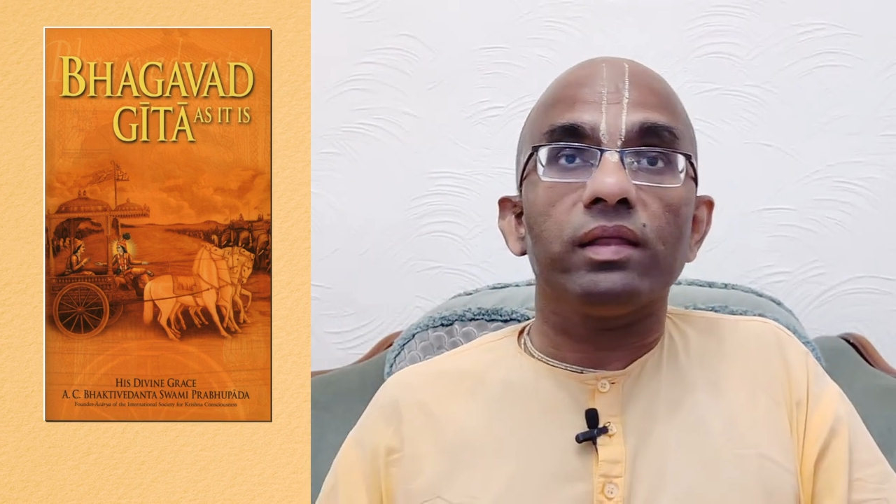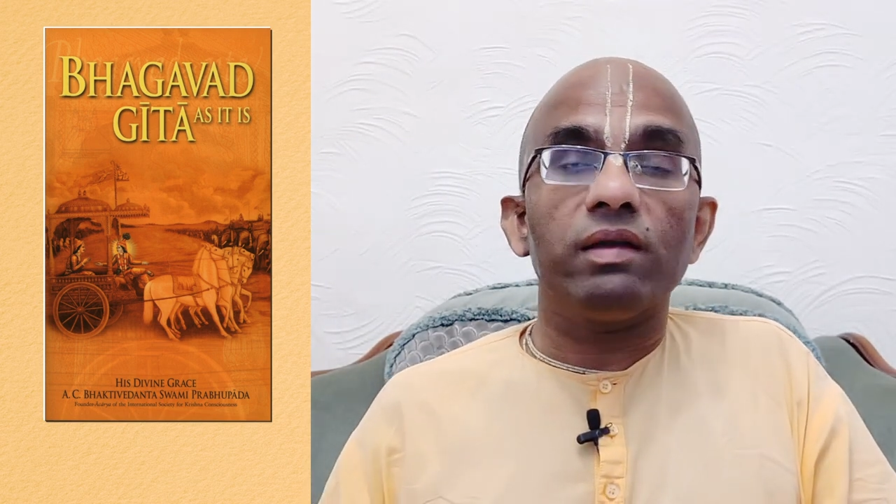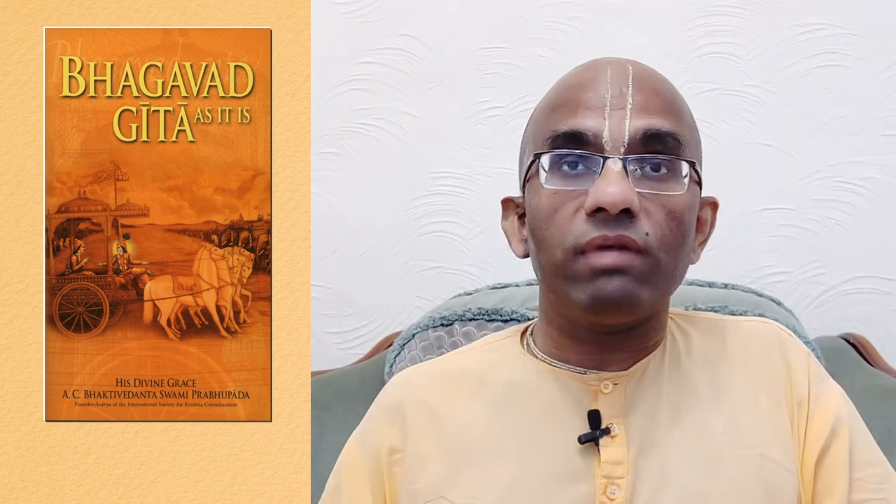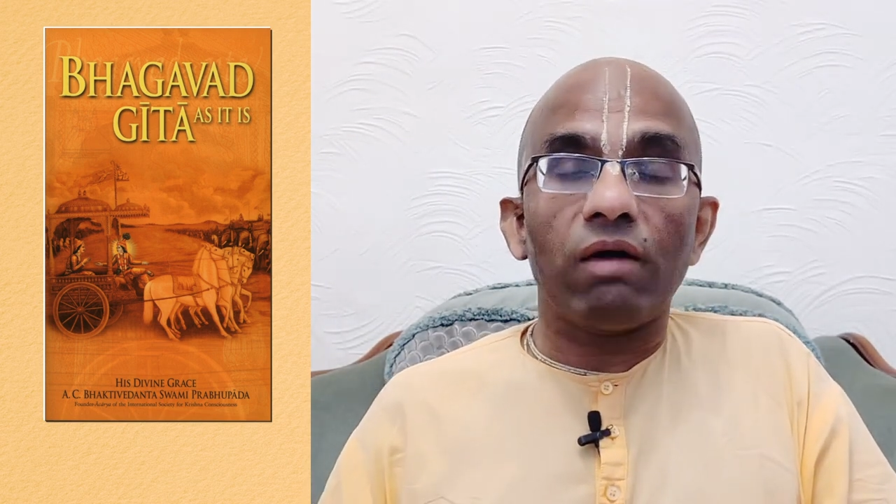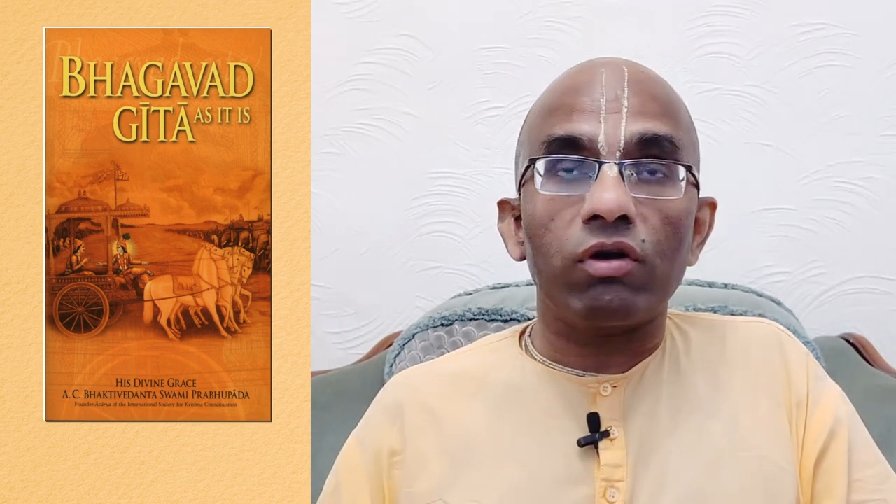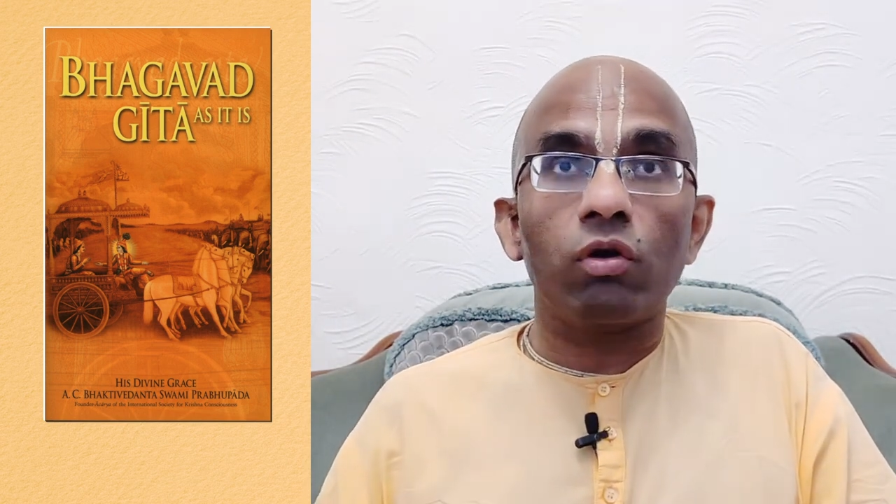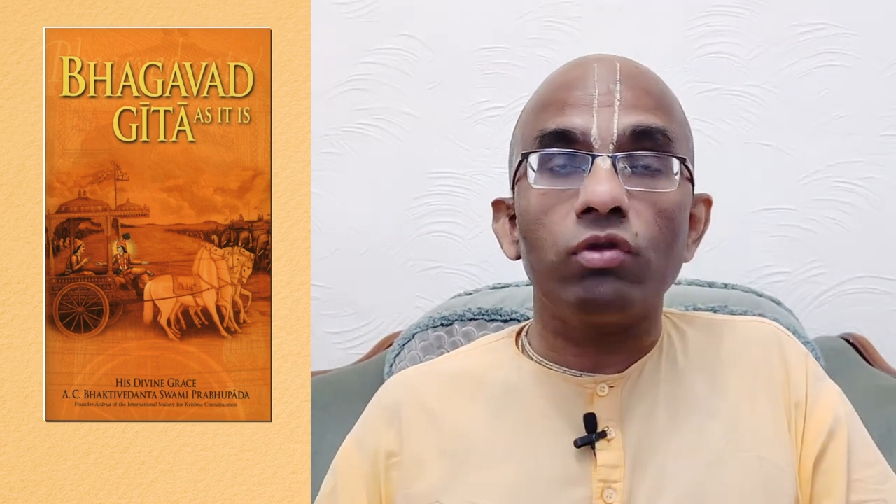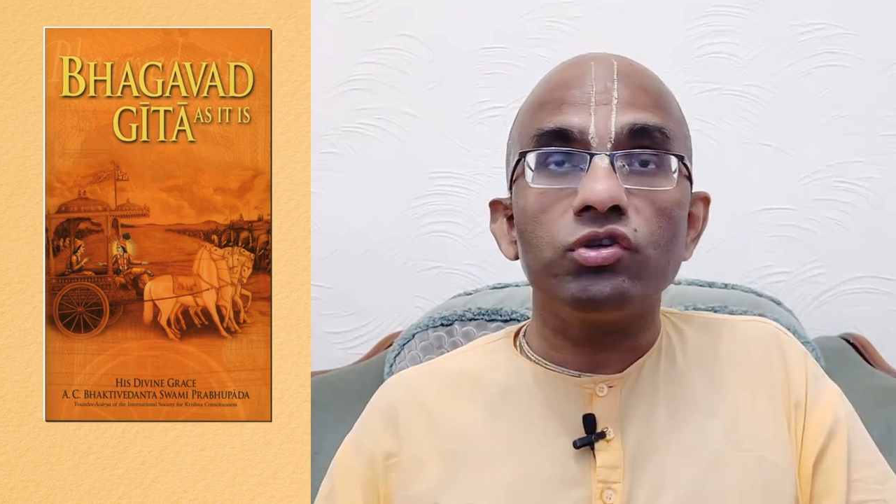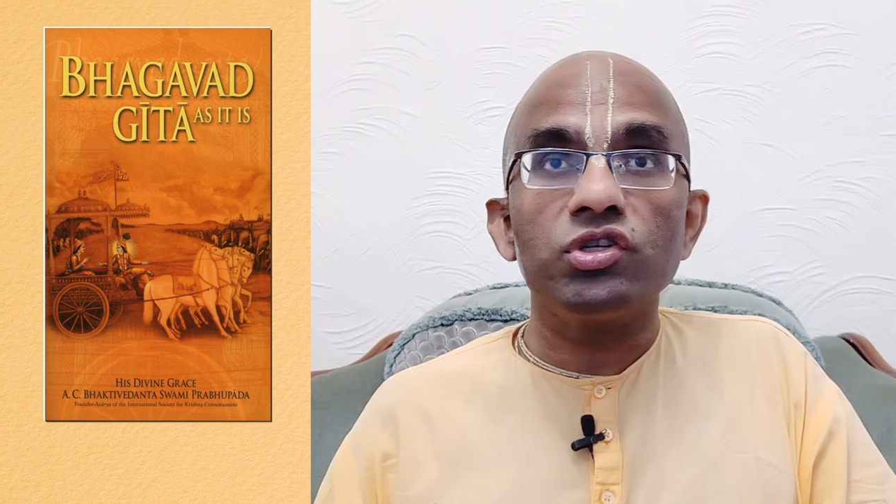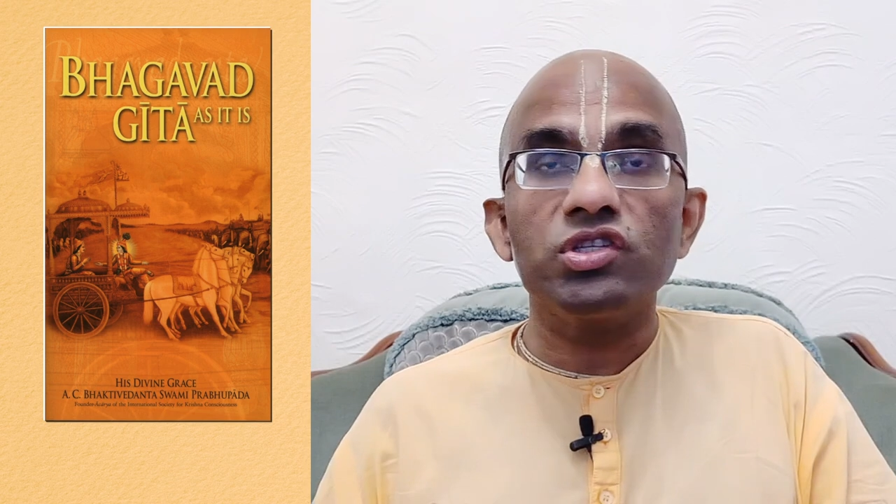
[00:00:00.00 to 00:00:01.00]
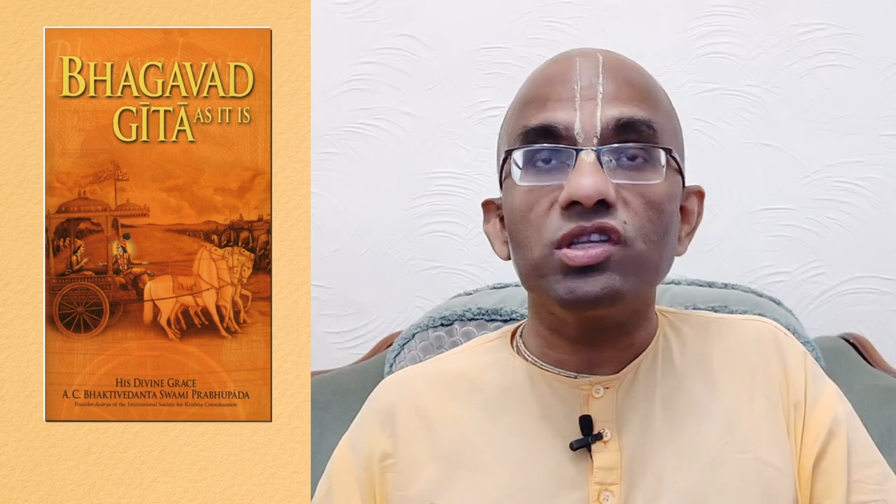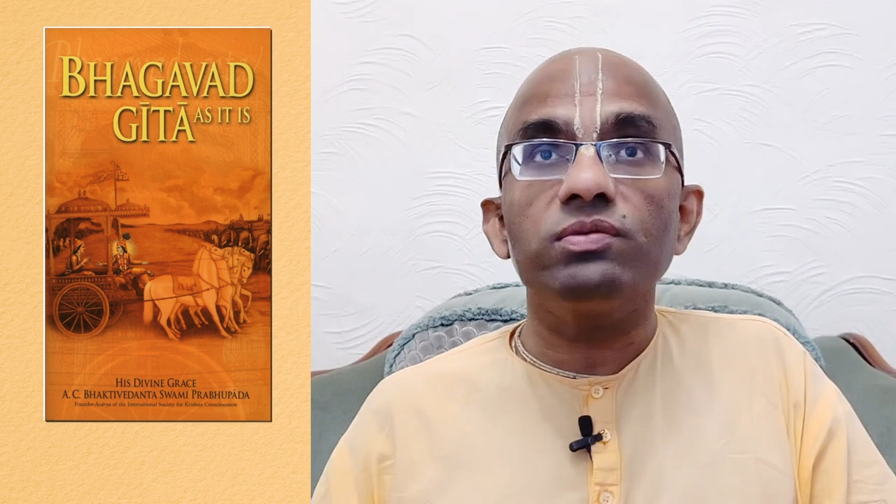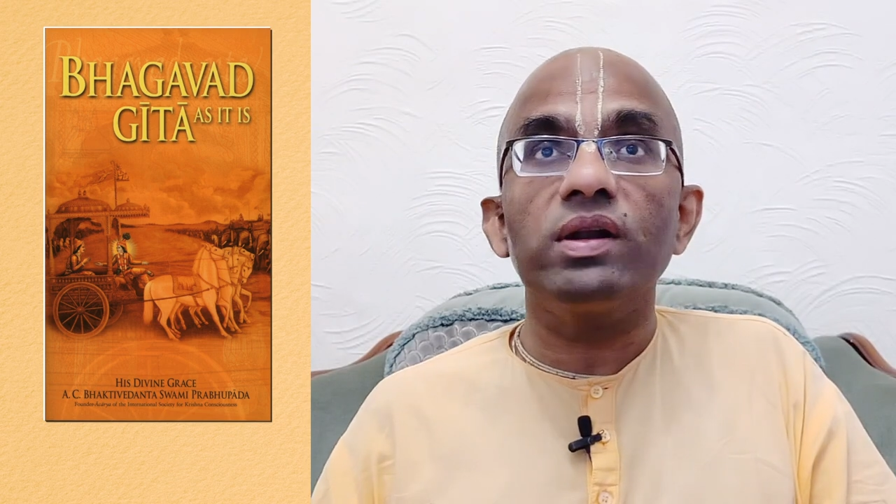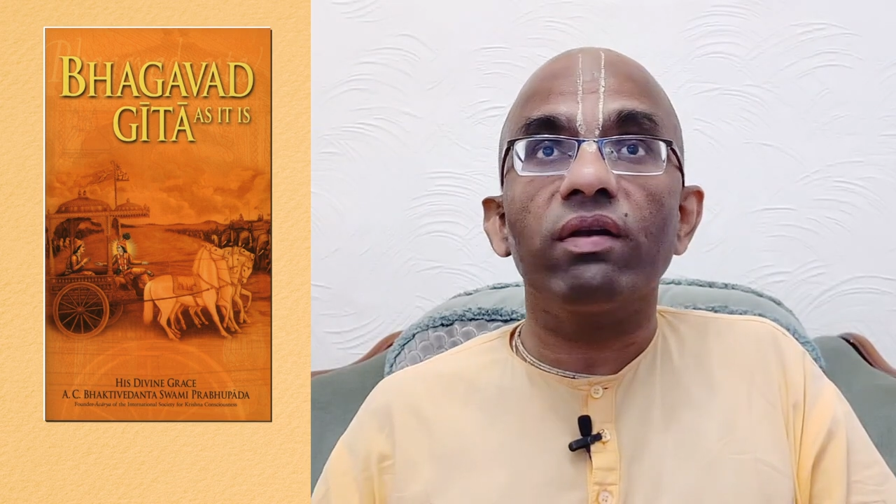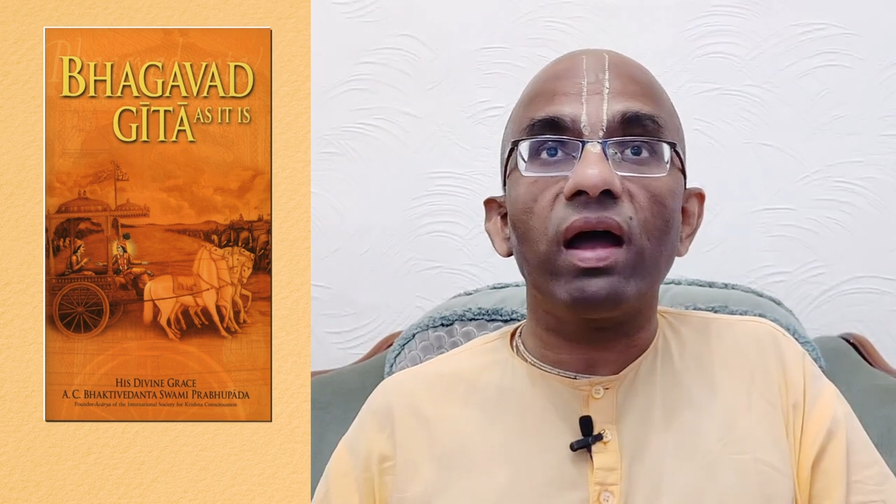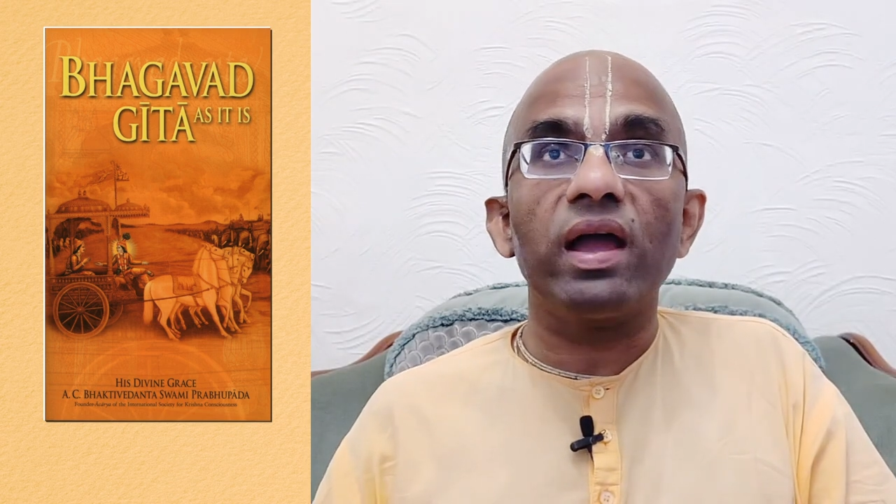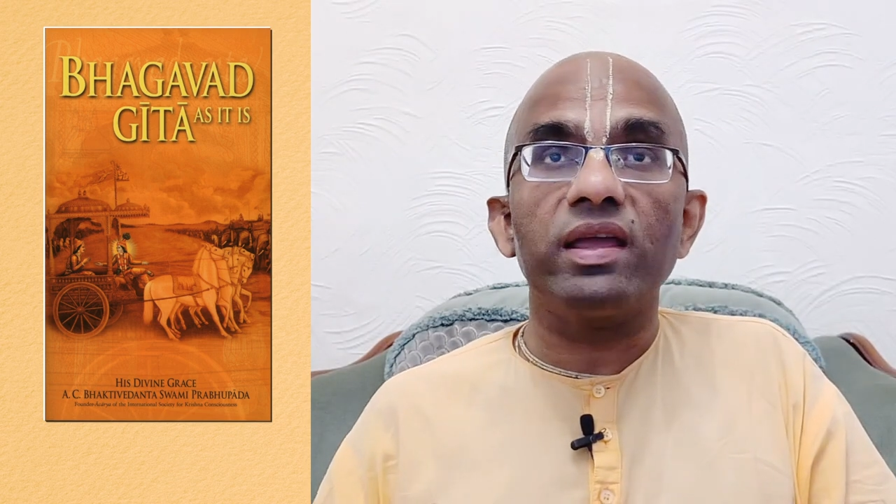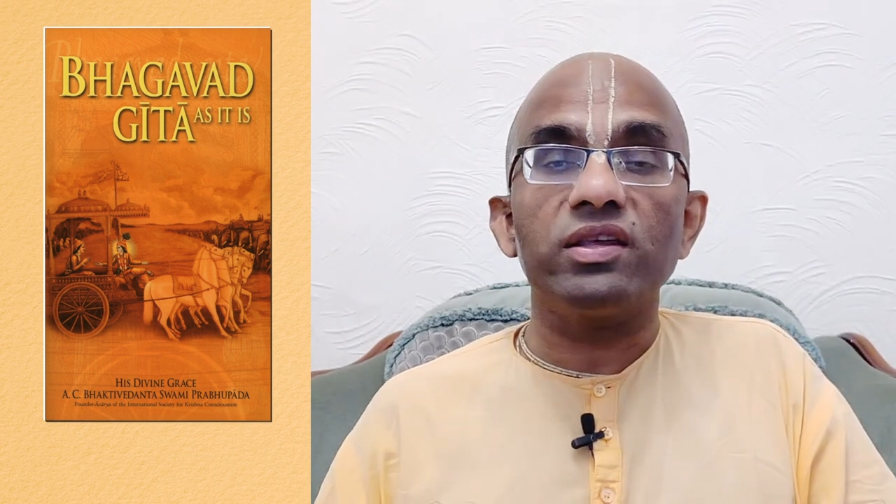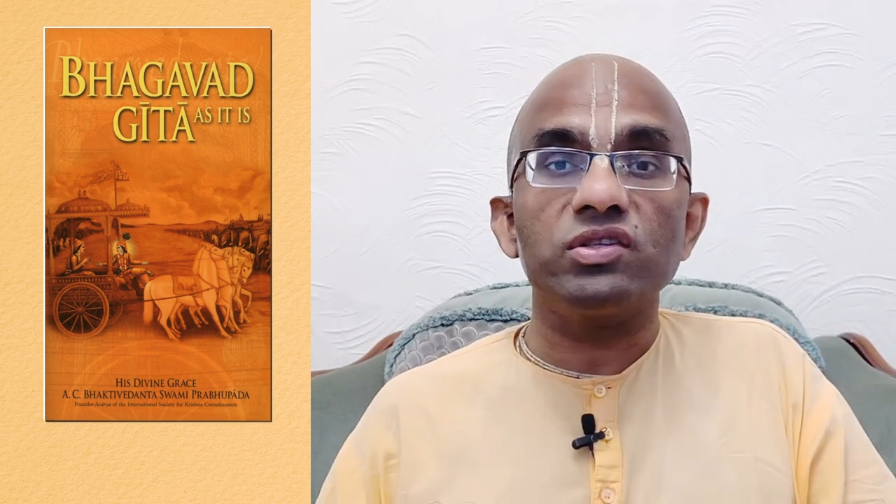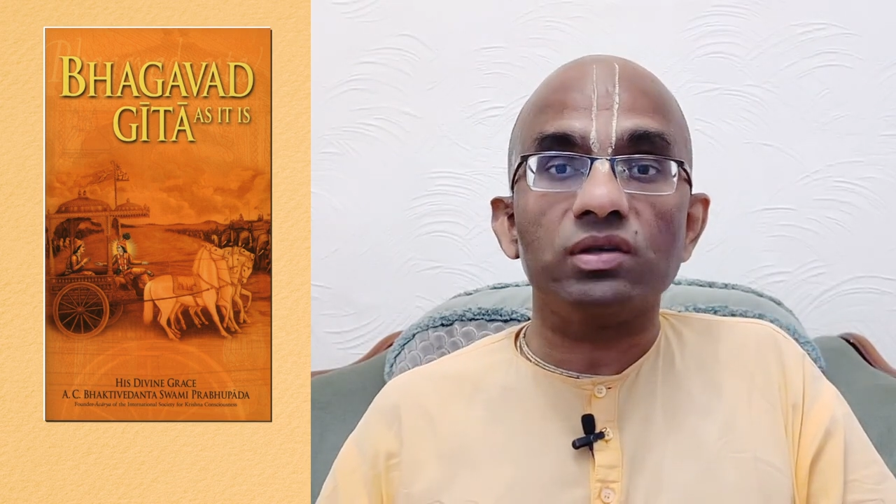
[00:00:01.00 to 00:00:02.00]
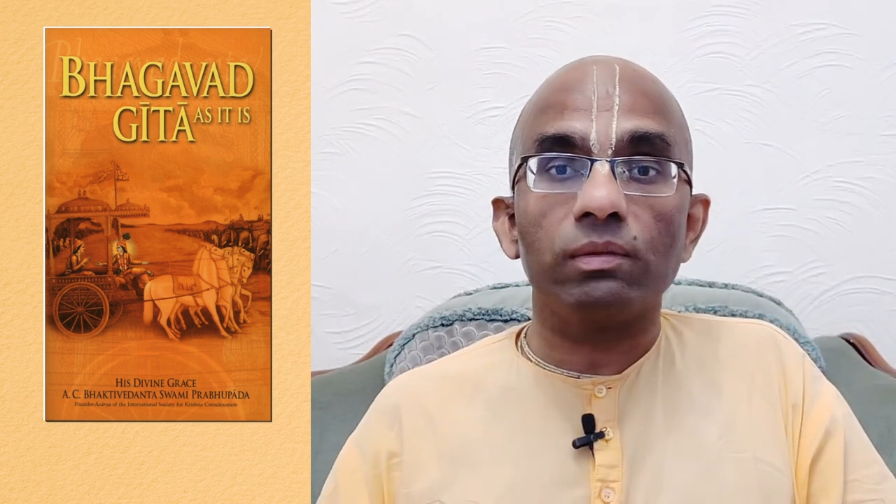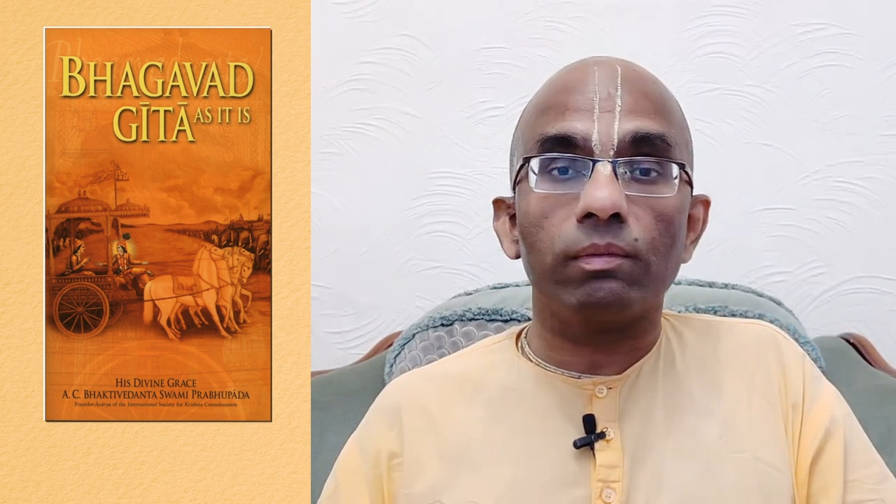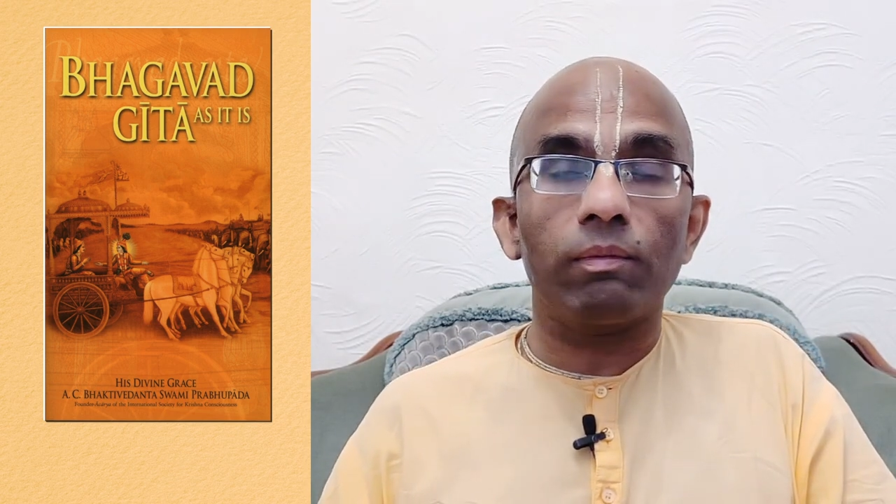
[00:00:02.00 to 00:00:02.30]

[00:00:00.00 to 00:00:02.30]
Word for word: then our consciousness will rise